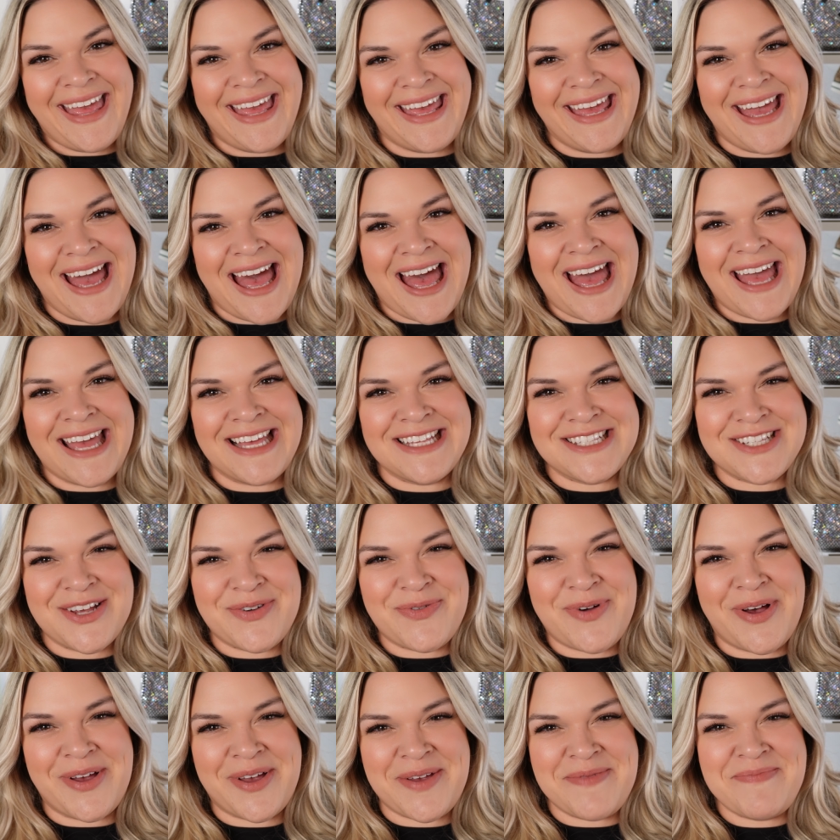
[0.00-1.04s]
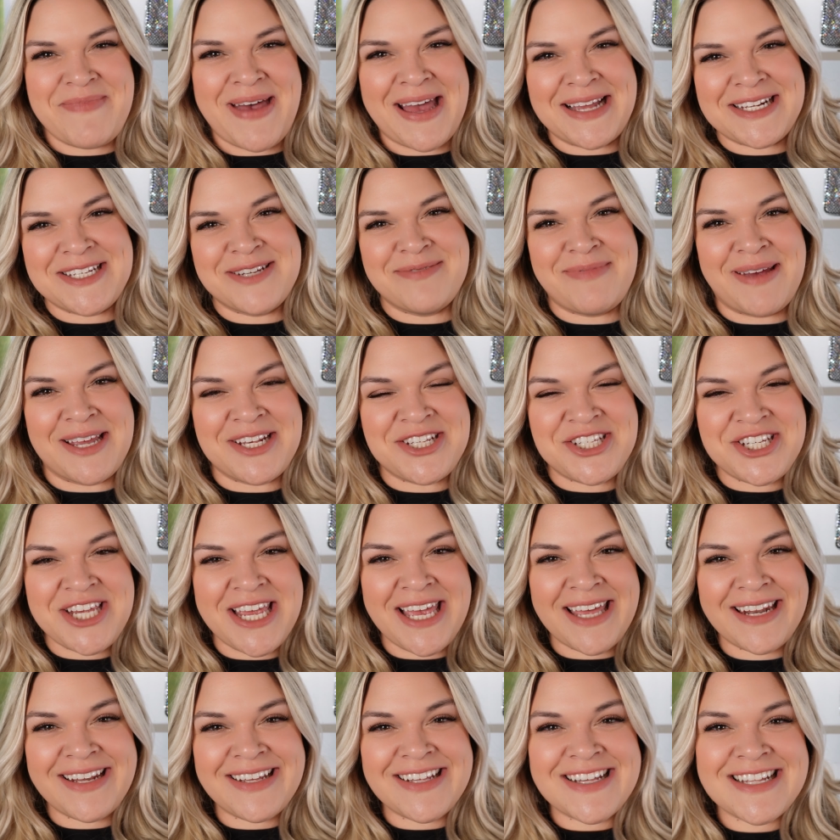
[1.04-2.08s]
Hey guys, welcome back to my
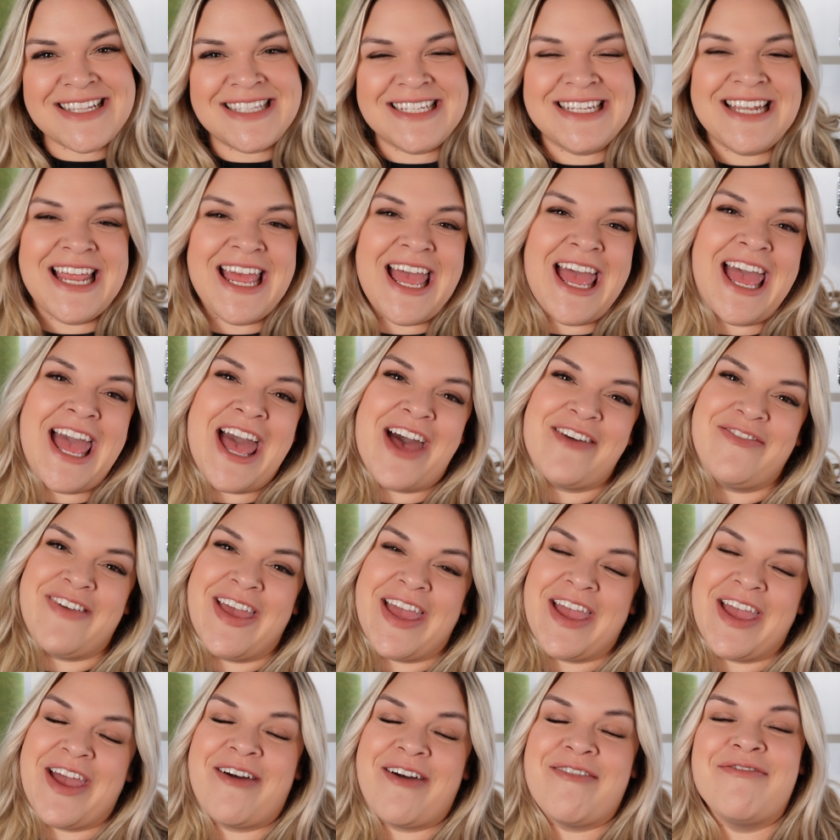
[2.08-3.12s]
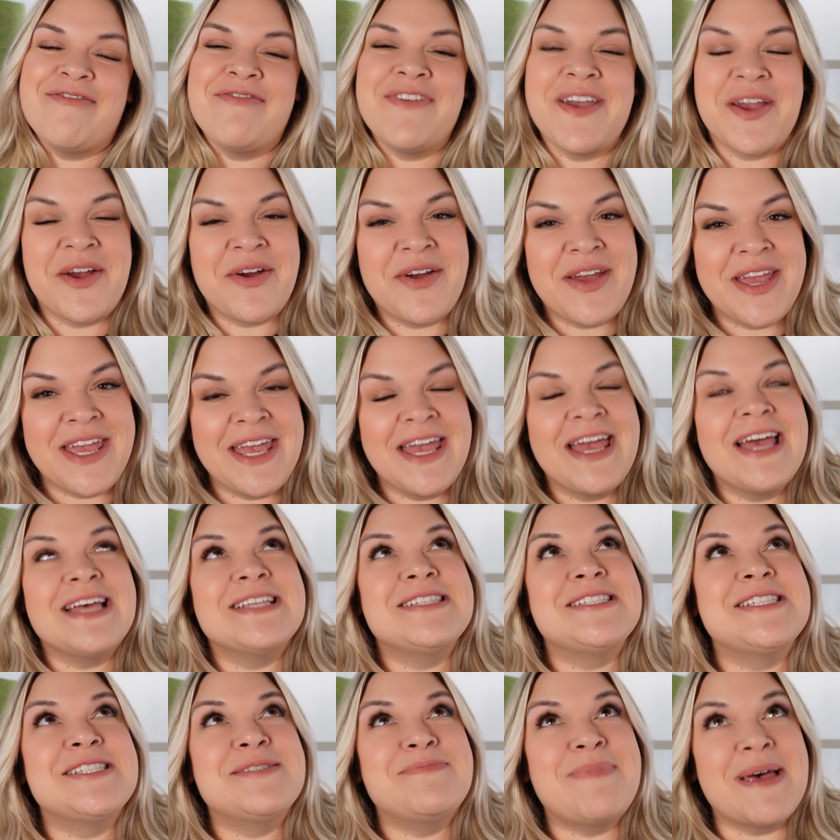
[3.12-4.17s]
channel. Today I have a very
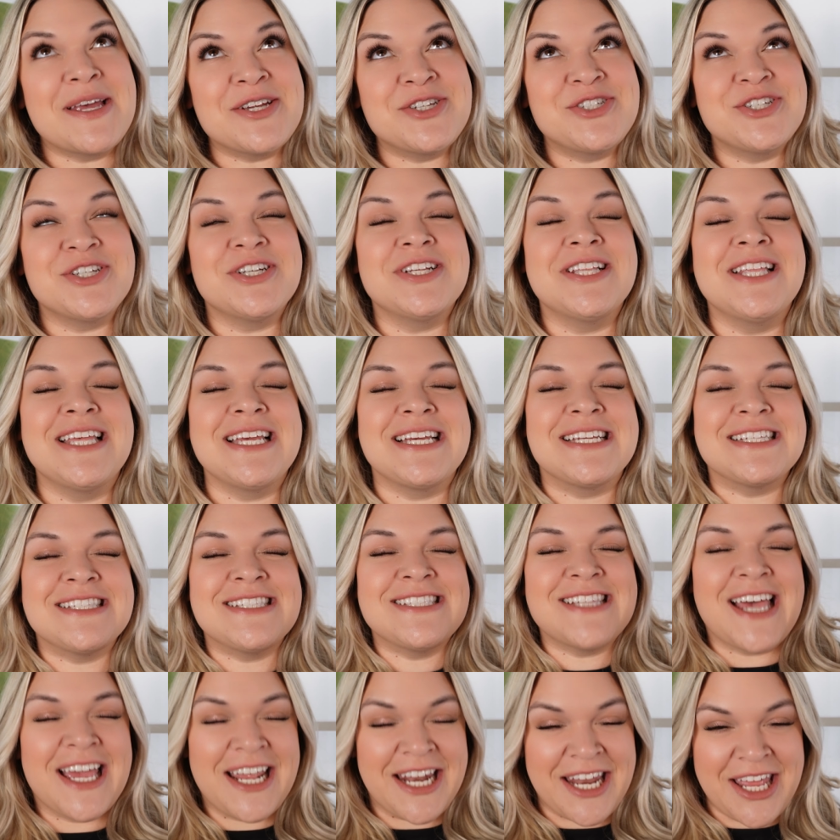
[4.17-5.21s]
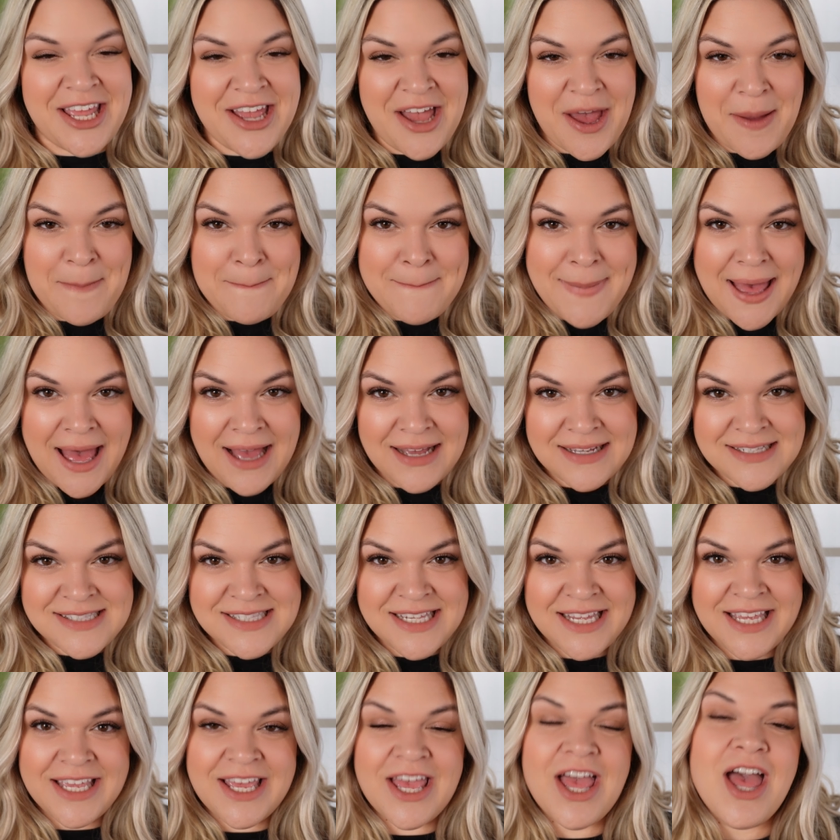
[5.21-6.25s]
special, exciting
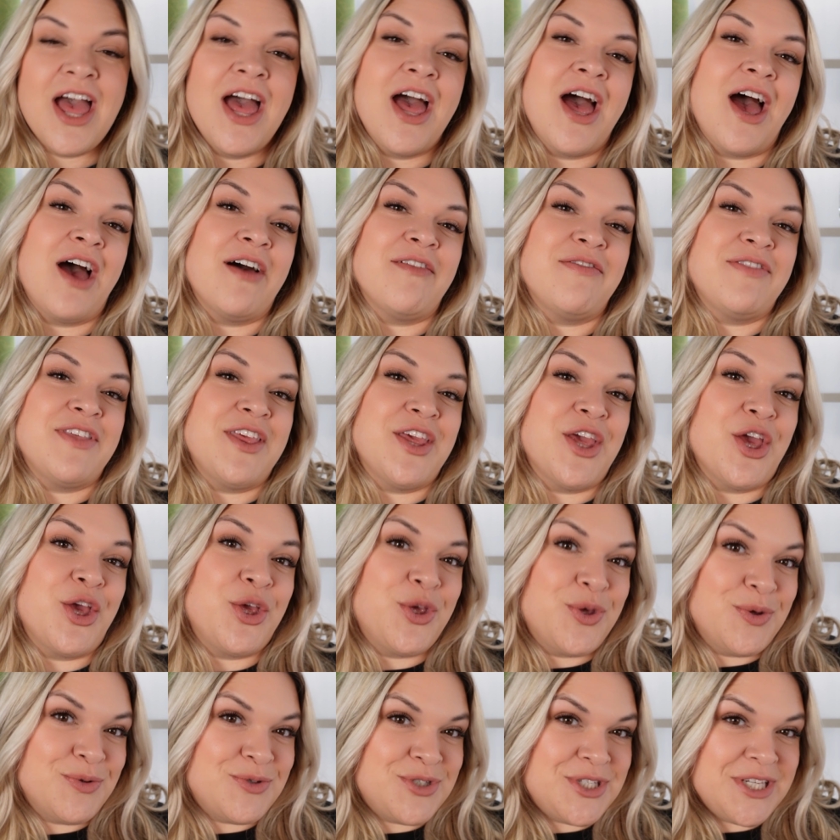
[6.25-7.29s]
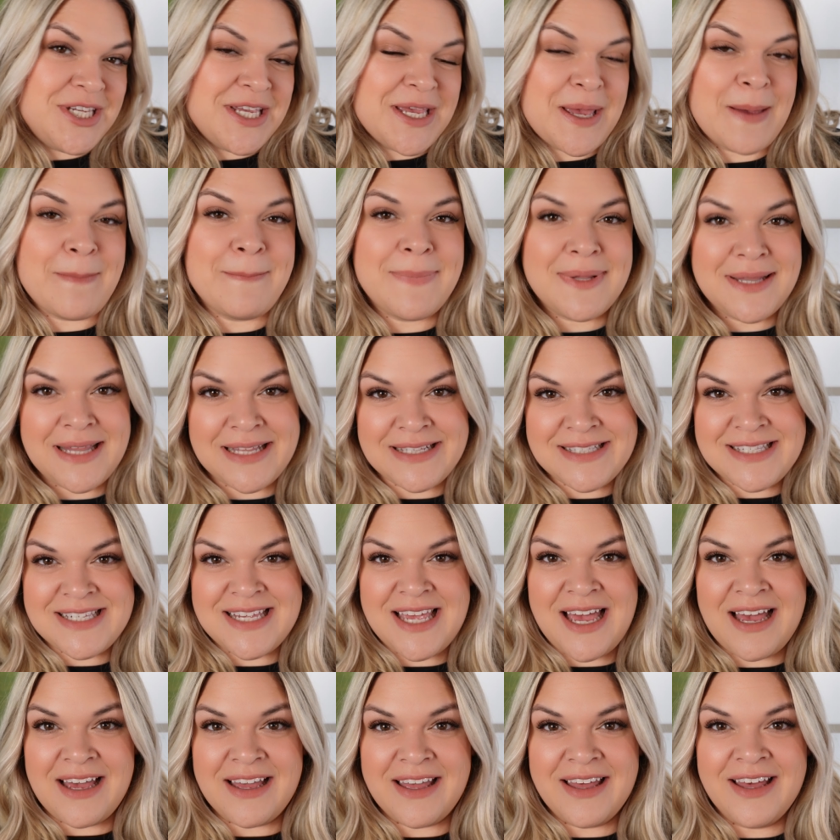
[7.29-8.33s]
unboxing of the Gucci
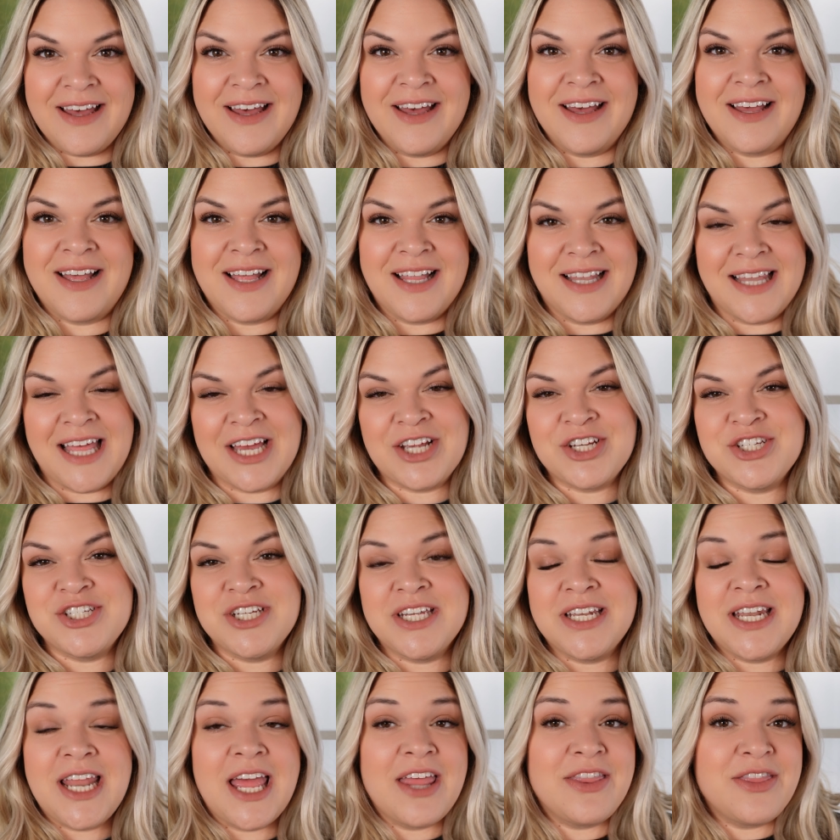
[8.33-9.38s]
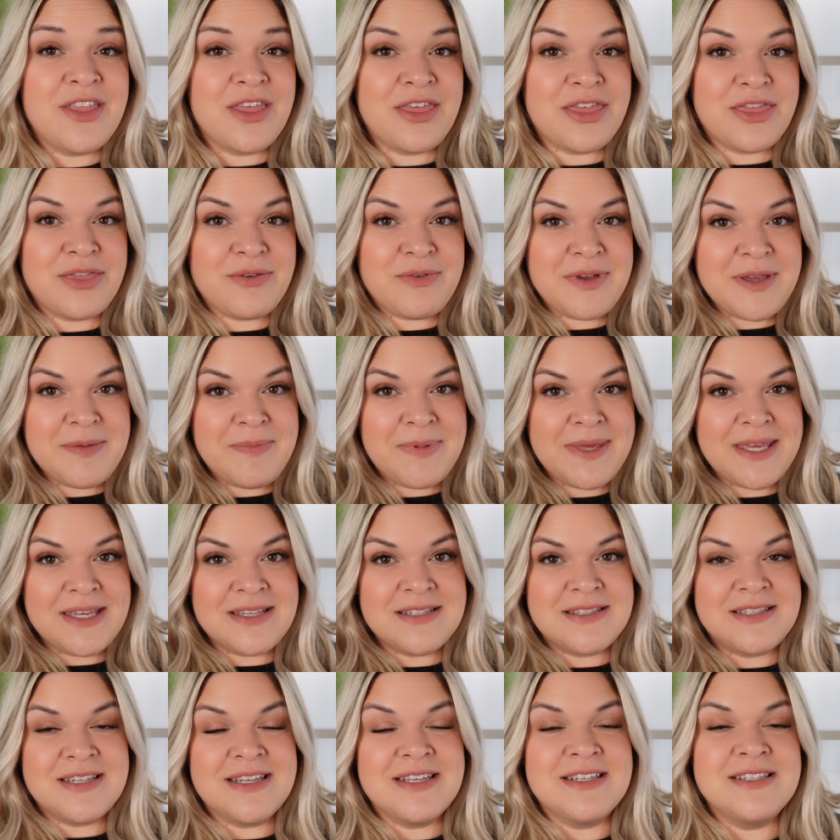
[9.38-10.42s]
Balenciaga collection and the three
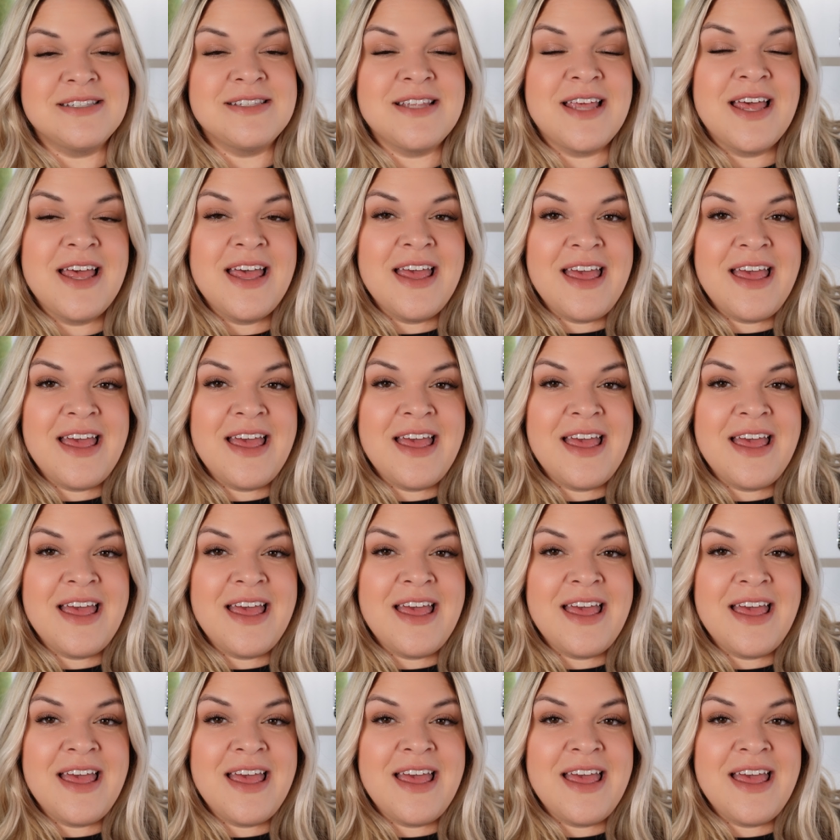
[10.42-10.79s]
pieces